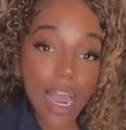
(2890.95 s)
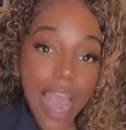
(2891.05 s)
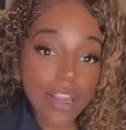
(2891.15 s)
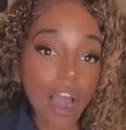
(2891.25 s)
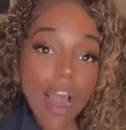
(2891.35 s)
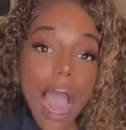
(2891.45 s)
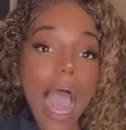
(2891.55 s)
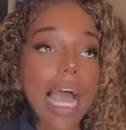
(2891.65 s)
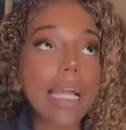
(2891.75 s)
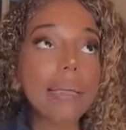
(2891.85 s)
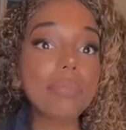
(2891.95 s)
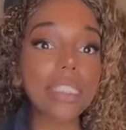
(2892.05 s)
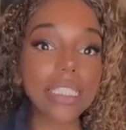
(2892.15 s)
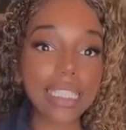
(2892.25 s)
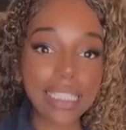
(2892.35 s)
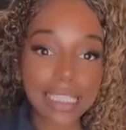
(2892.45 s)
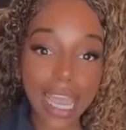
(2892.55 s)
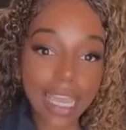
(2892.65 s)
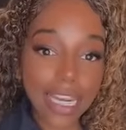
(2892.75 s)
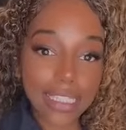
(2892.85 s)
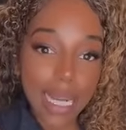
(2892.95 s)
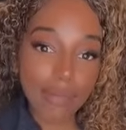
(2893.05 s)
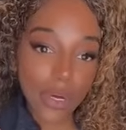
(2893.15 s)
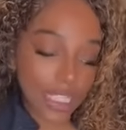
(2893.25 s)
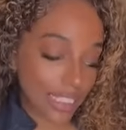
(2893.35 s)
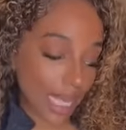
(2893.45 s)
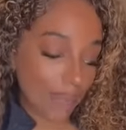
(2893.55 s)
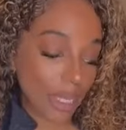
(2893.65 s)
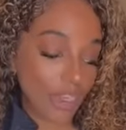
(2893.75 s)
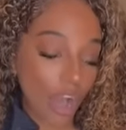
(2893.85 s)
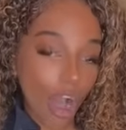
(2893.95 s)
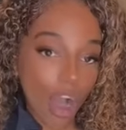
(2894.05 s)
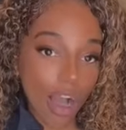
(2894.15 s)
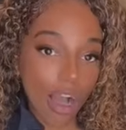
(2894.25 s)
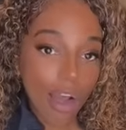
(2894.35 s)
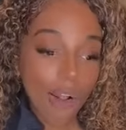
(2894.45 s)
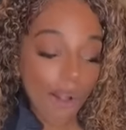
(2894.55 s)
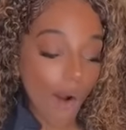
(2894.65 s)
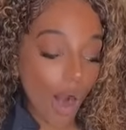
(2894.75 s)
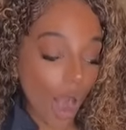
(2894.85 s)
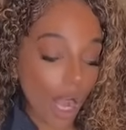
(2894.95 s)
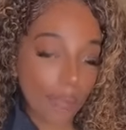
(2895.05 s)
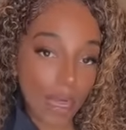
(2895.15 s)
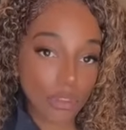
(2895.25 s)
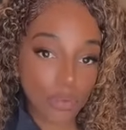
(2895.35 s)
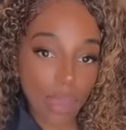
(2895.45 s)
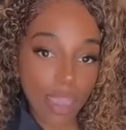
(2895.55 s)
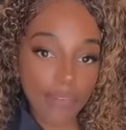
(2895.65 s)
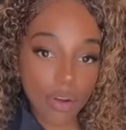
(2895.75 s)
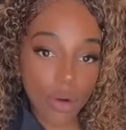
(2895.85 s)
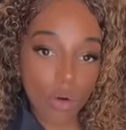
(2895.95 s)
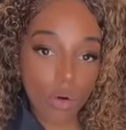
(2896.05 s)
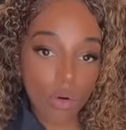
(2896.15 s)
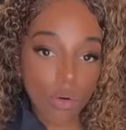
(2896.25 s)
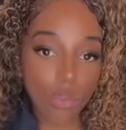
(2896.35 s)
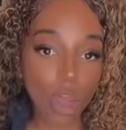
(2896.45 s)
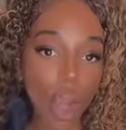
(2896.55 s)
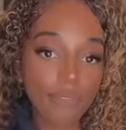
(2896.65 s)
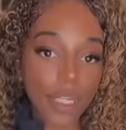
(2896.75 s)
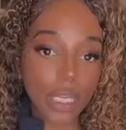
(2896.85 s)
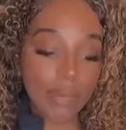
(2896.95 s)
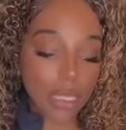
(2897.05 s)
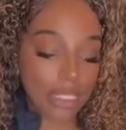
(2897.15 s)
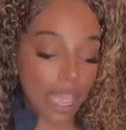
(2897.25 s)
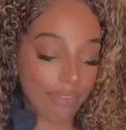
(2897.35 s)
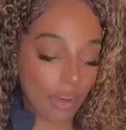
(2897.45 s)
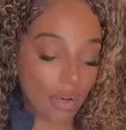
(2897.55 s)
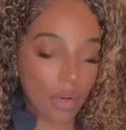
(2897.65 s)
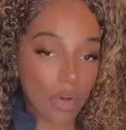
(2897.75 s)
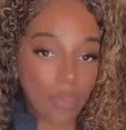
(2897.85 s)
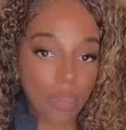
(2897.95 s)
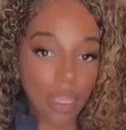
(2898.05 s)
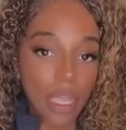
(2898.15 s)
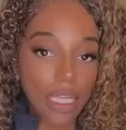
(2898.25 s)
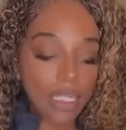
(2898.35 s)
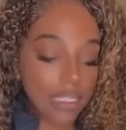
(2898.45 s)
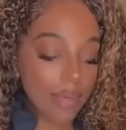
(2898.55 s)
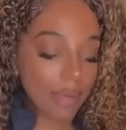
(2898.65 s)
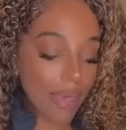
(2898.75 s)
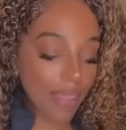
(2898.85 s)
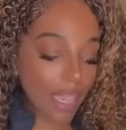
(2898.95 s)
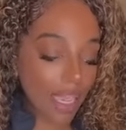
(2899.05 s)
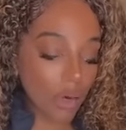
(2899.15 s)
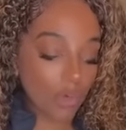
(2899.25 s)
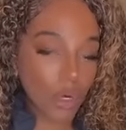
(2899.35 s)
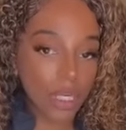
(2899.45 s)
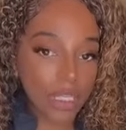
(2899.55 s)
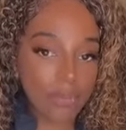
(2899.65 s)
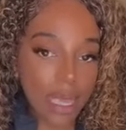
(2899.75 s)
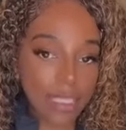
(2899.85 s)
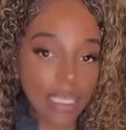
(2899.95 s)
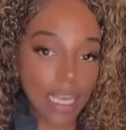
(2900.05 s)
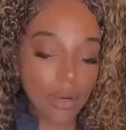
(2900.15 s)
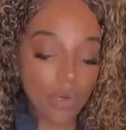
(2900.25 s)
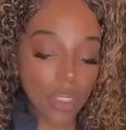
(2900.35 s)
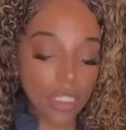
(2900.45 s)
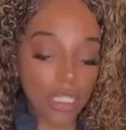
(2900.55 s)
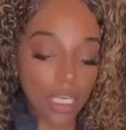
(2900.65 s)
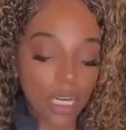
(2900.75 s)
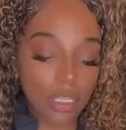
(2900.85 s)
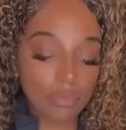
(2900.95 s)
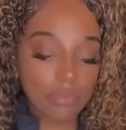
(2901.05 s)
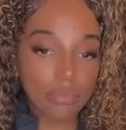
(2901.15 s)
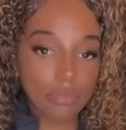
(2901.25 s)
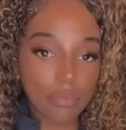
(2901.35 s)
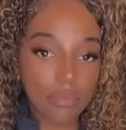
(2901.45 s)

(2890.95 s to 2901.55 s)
I'm saying this and I'm going to stamp it. Y'all are about to have it all. Y'all are really about to have it all. Tell me about the Eight of Wands. Why is the Eight of Wands here?